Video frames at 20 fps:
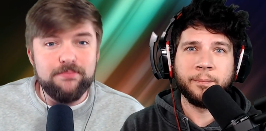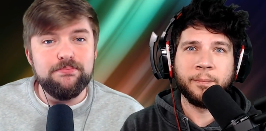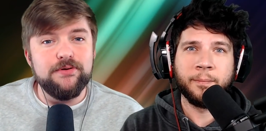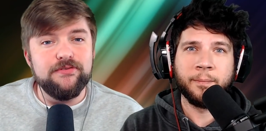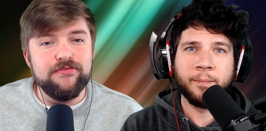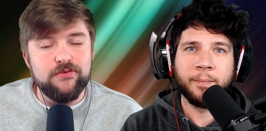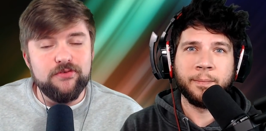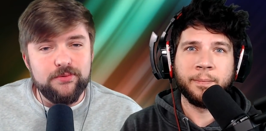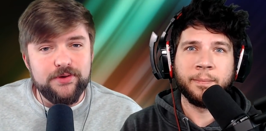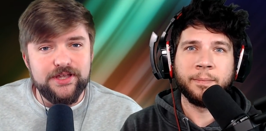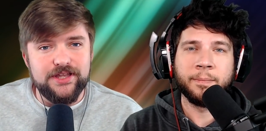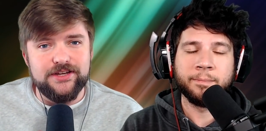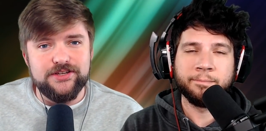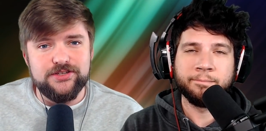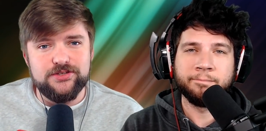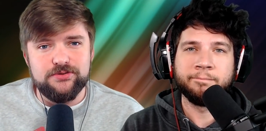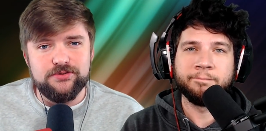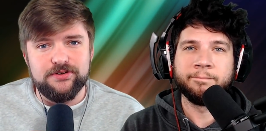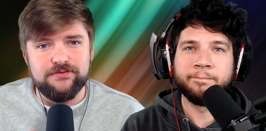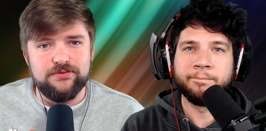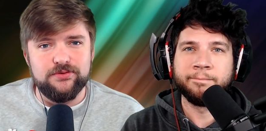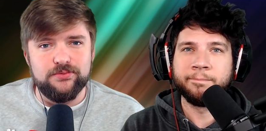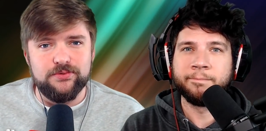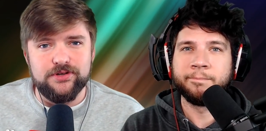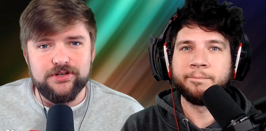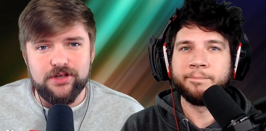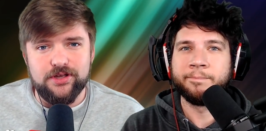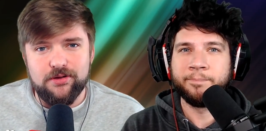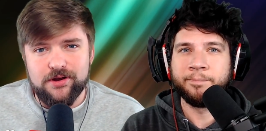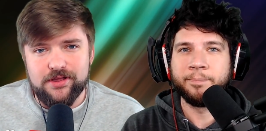Speaker 1: But before we get into it, if
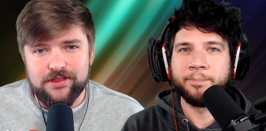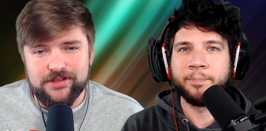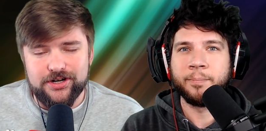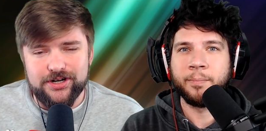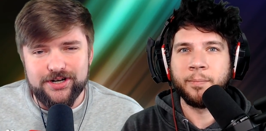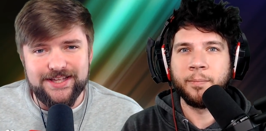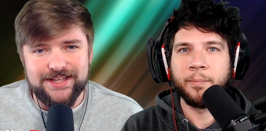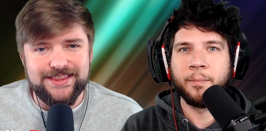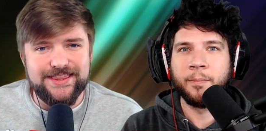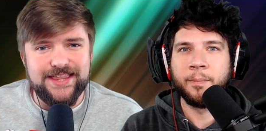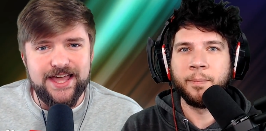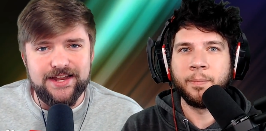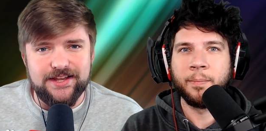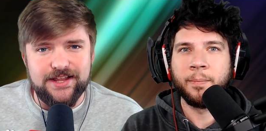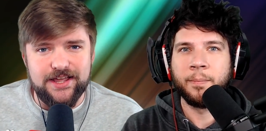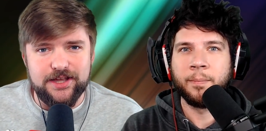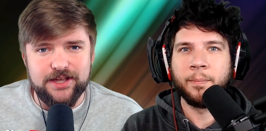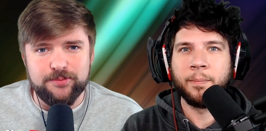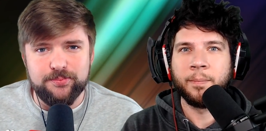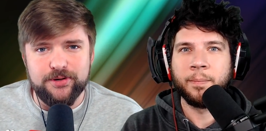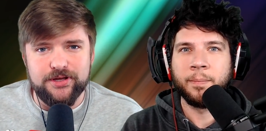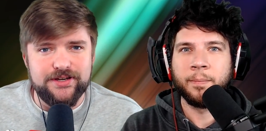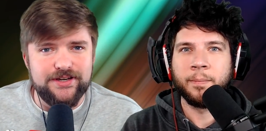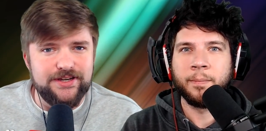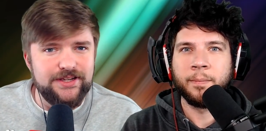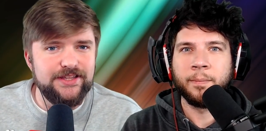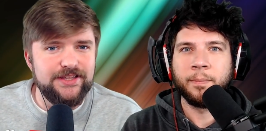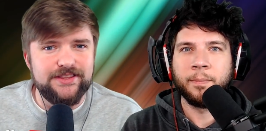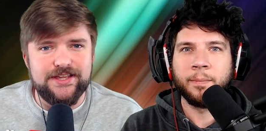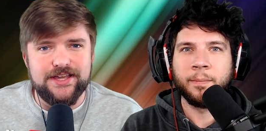you would, go down there, hit that like
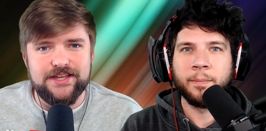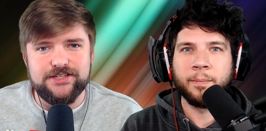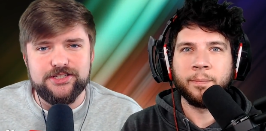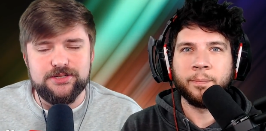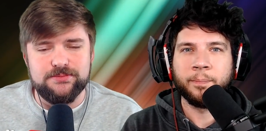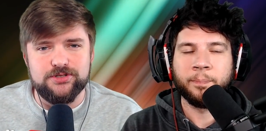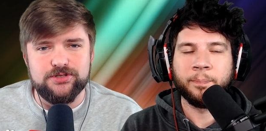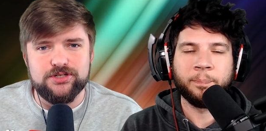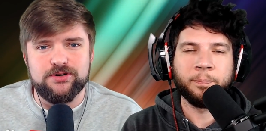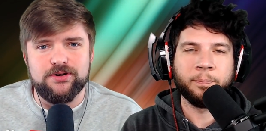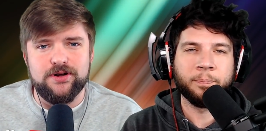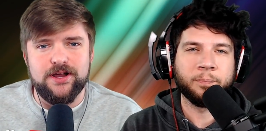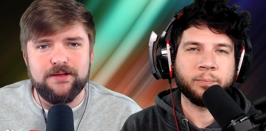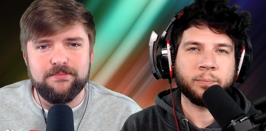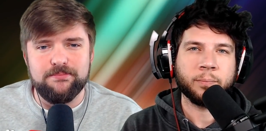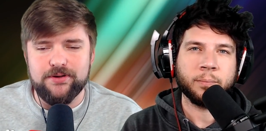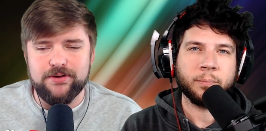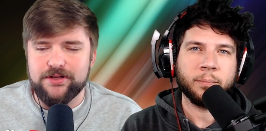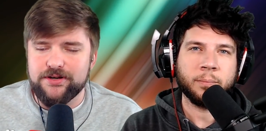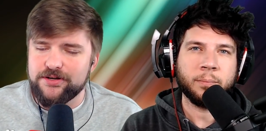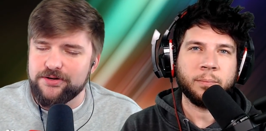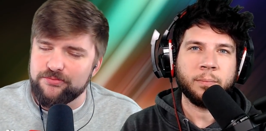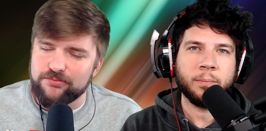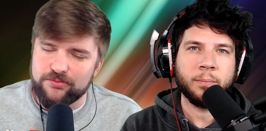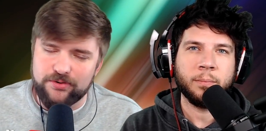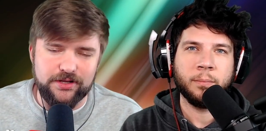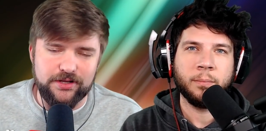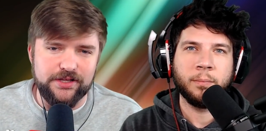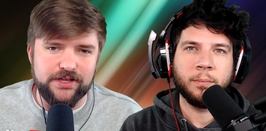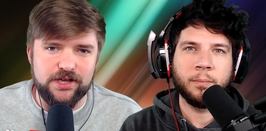button, hit that subscribe button.
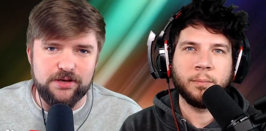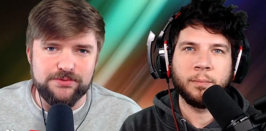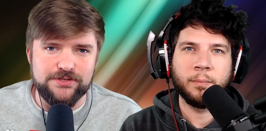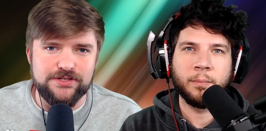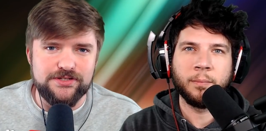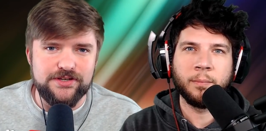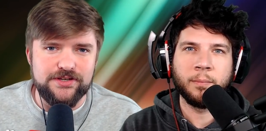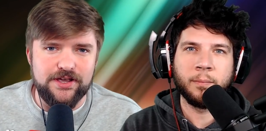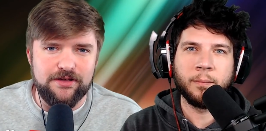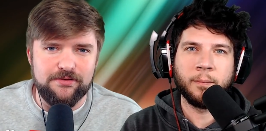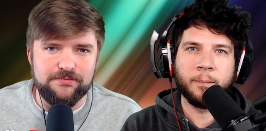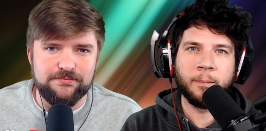It really helps us